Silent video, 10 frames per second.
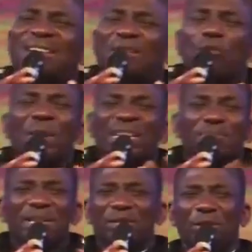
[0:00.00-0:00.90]
with
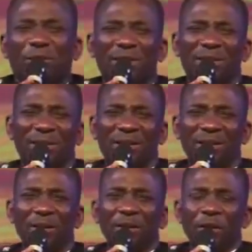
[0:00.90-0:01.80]
mediocrity.
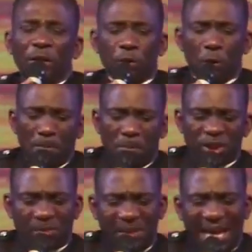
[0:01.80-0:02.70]
You
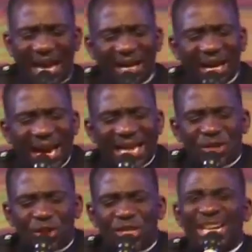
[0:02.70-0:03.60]
must be
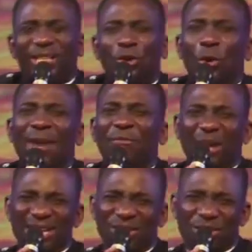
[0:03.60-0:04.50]
allergic to
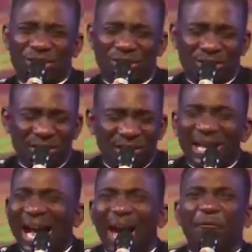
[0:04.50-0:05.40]
average
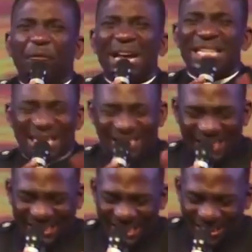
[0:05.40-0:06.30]

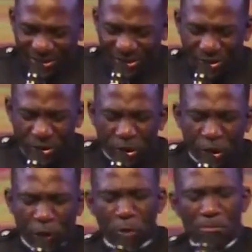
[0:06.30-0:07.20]
existence.
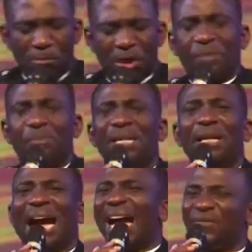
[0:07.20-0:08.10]
You must be
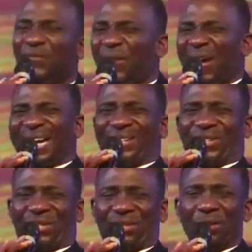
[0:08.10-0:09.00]

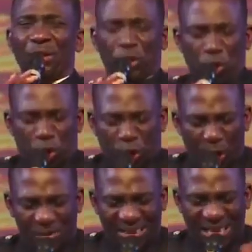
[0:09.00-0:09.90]
averse to
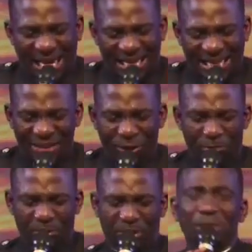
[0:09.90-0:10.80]
substandard
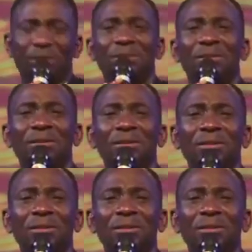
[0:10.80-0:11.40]
operations.